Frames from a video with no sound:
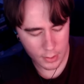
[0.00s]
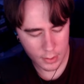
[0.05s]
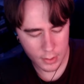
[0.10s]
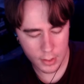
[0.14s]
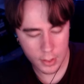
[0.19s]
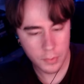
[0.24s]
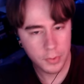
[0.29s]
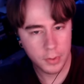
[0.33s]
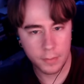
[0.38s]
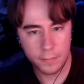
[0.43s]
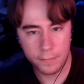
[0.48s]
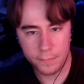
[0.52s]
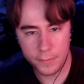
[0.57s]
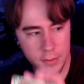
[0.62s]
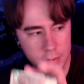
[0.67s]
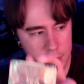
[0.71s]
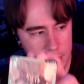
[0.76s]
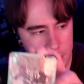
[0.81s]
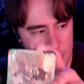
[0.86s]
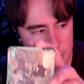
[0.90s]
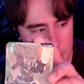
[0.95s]
I think it
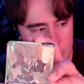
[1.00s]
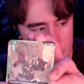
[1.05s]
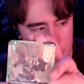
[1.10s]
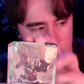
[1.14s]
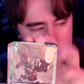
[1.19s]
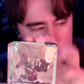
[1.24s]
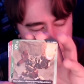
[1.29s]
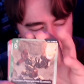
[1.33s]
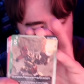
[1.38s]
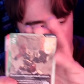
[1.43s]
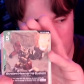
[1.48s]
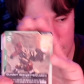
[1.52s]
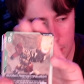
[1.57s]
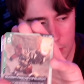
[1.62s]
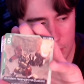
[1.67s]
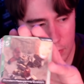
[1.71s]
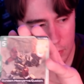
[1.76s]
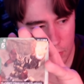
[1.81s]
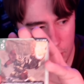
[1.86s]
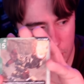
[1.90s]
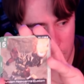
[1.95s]
fits
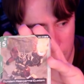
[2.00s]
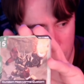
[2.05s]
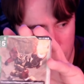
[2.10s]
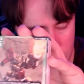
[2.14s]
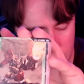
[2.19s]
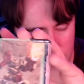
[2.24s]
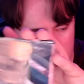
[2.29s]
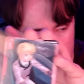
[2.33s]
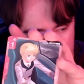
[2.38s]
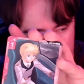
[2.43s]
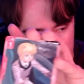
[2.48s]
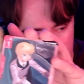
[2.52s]
really well